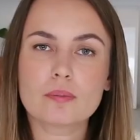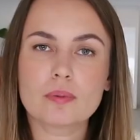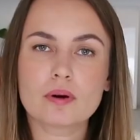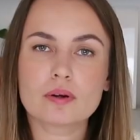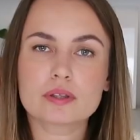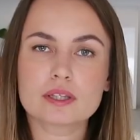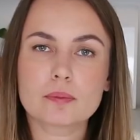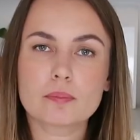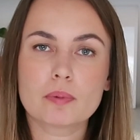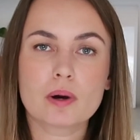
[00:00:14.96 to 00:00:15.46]

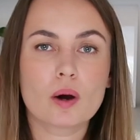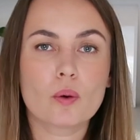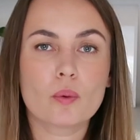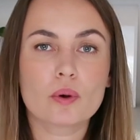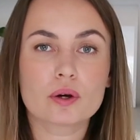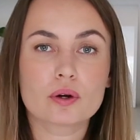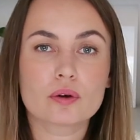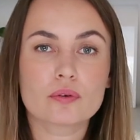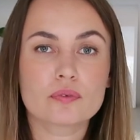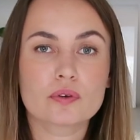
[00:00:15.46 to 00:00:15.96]
about the
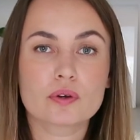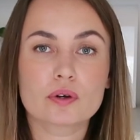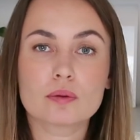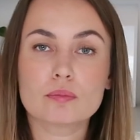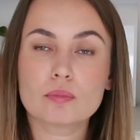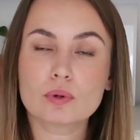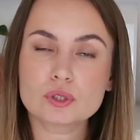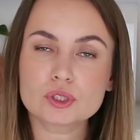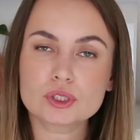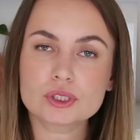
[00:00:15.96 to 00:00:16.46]
power of your
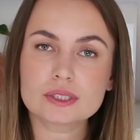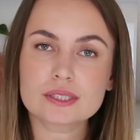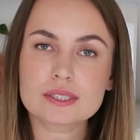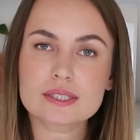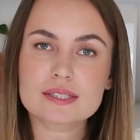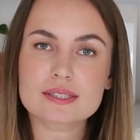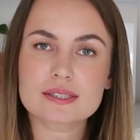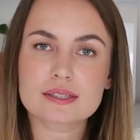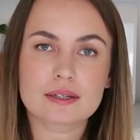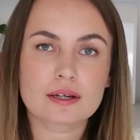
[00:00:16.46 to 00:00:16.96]

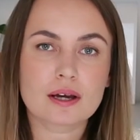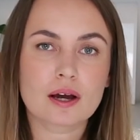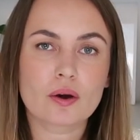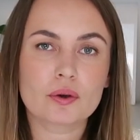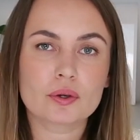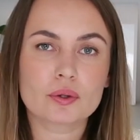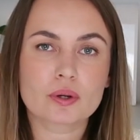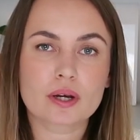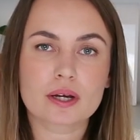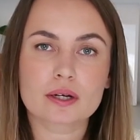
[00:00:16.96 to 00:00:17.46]
emotions and
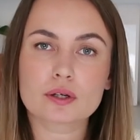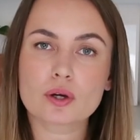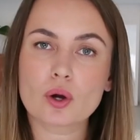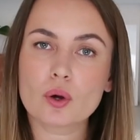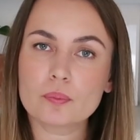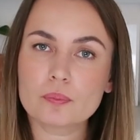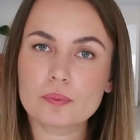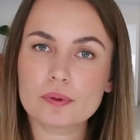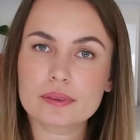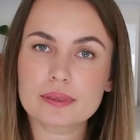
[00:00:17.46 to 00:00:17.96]
how you can
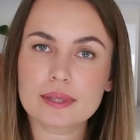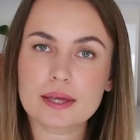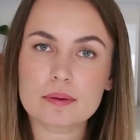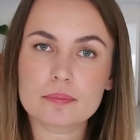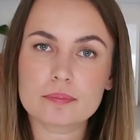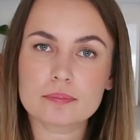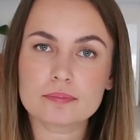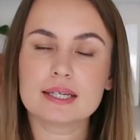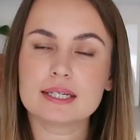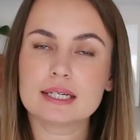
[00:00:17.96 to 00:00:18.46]
cope with
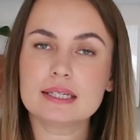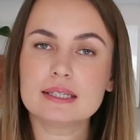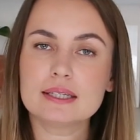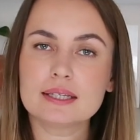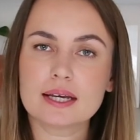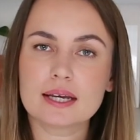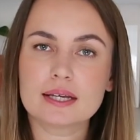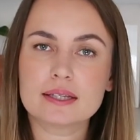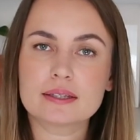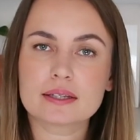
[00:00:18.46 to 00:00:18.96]
them and in
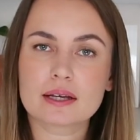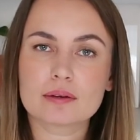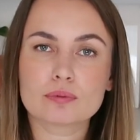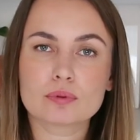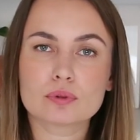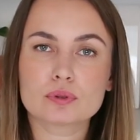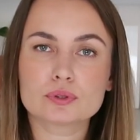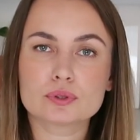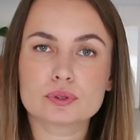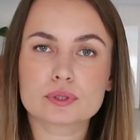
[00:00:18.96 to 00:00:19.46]
the end I
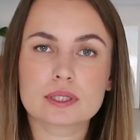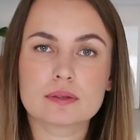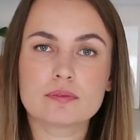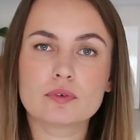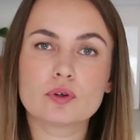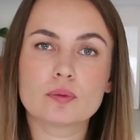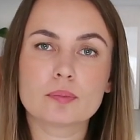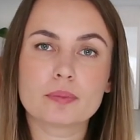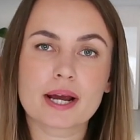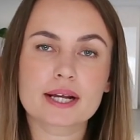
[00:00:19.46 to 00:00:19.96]
will also give
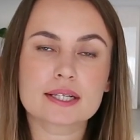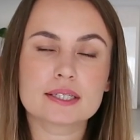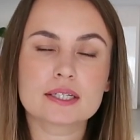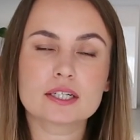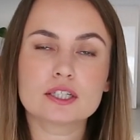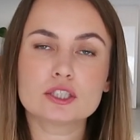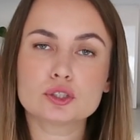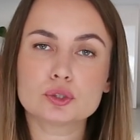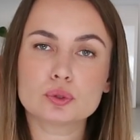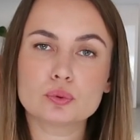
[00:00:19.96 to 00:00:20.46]
you a
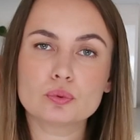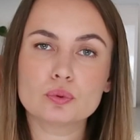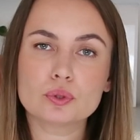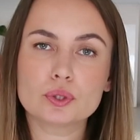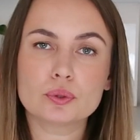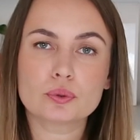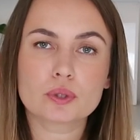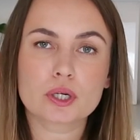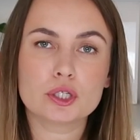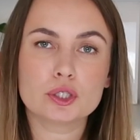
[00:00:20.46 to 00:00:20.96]
practical tool
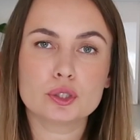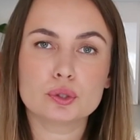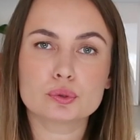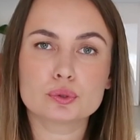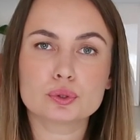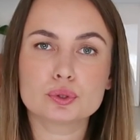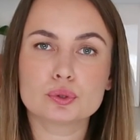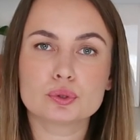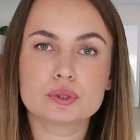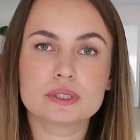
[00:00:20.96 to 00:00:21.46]
you can
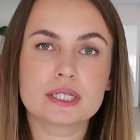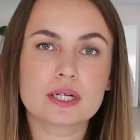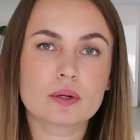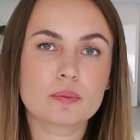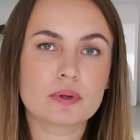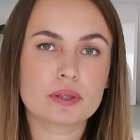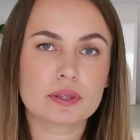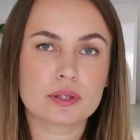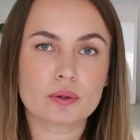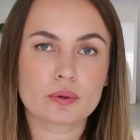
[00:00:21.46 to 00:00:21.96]
use to deal
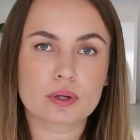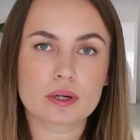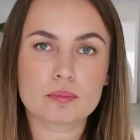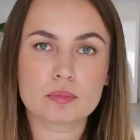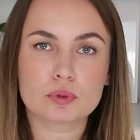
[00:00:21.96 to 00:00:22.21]
with your